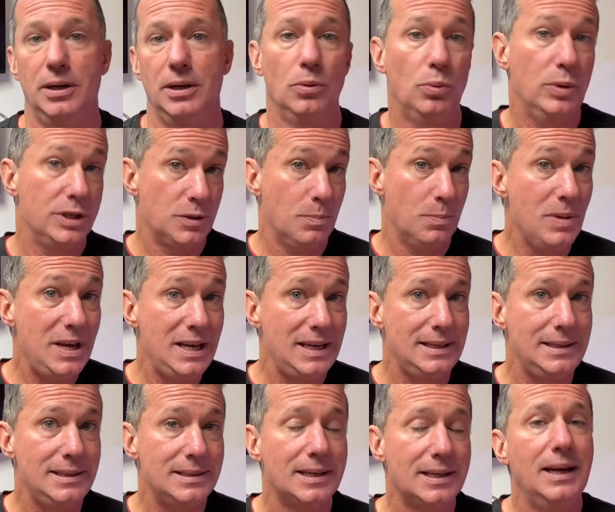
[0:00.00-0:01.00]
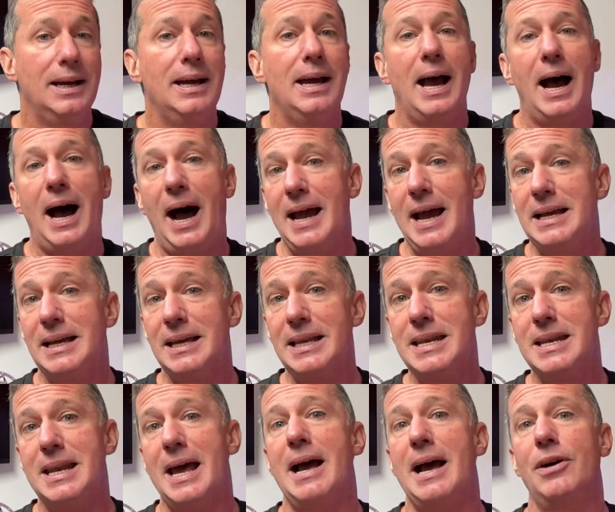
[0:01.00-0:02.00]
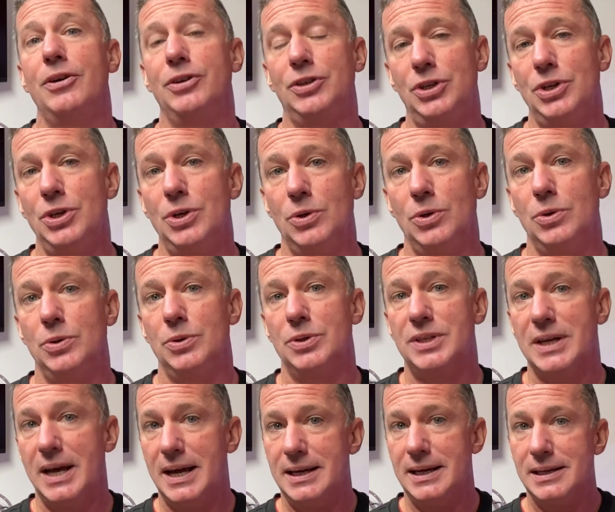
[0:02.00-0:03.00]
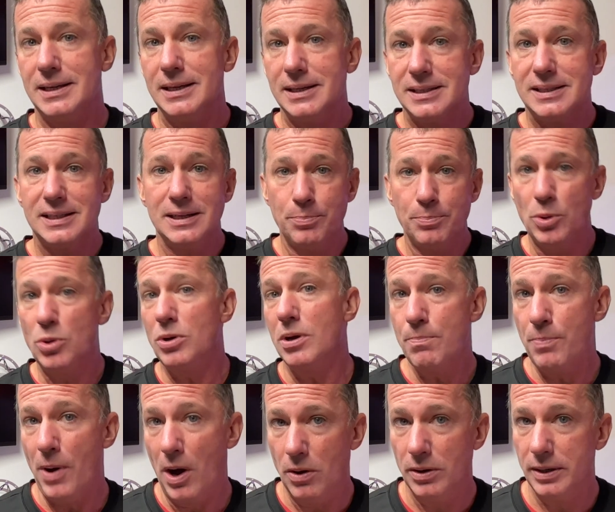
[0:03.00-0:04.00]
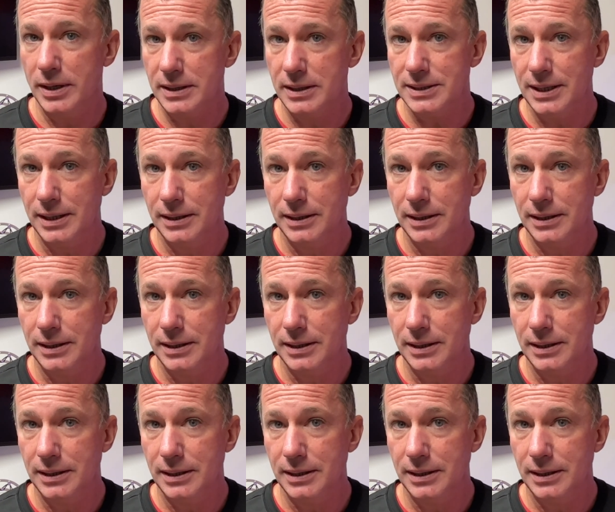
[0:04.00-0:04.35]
which means I can now use a simple component